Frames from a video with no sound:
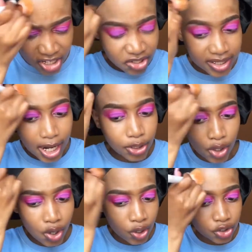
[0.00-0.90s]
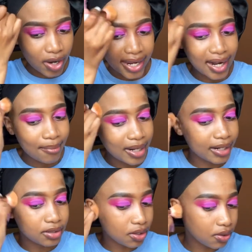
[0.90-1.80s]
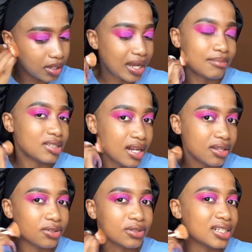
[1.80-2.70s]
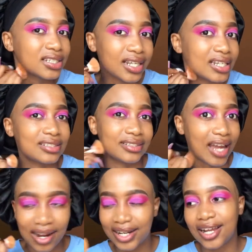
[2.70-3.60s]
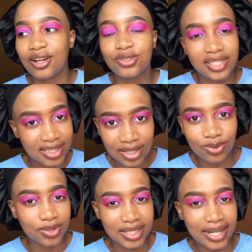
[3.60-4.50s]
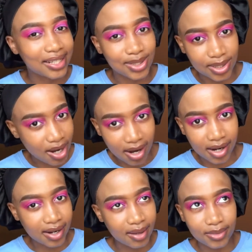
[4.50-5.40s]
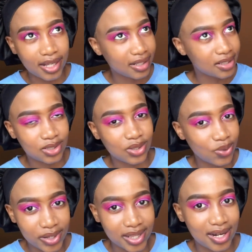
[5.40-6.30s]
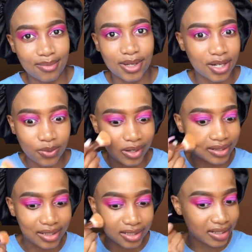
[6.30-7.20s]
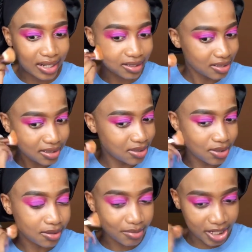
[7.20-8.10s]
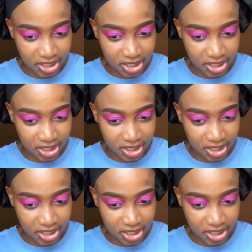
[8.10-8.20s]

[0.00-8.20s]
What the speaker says: She's like, no, try it. I'm like, no, like I'm telling you, this thing is dark. Like I could see it's like it's dark. I'm like, there's no way that I'm gonna wear this. Like this is not my